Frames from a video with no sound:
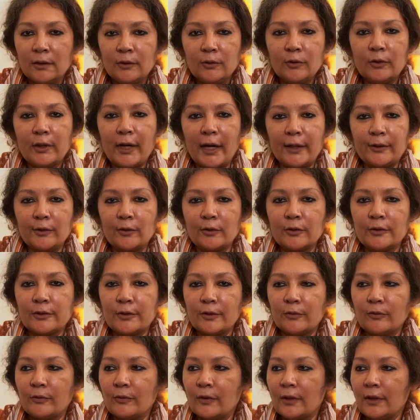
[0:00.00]
You get
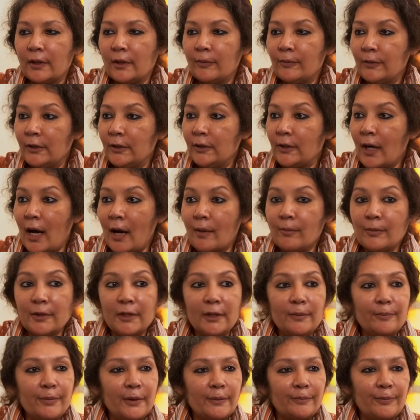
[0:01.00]
also war. I mean, how
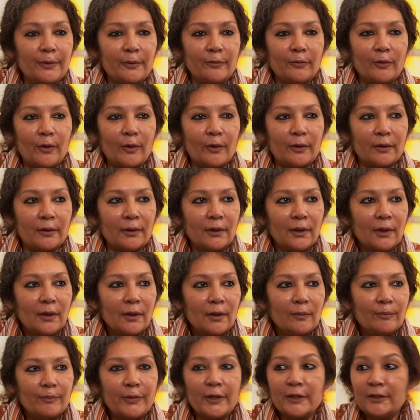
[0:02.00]
many people were
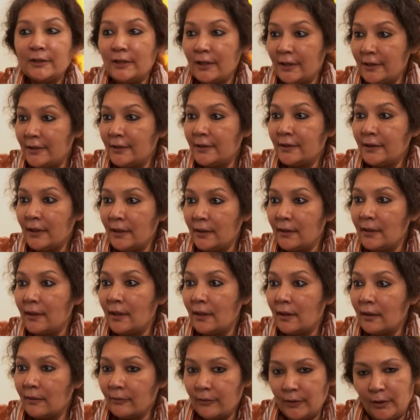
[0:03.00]
purchased in?
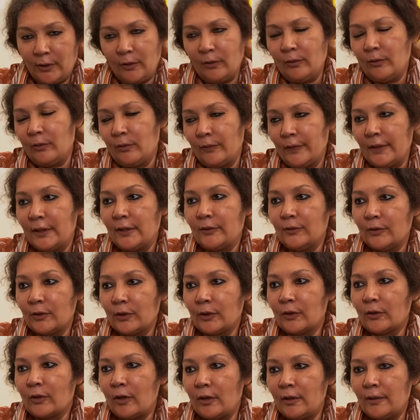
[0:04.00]
We don't know whether
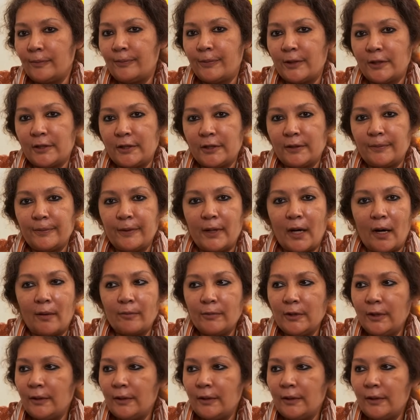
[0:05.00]
you can call it purchase, but how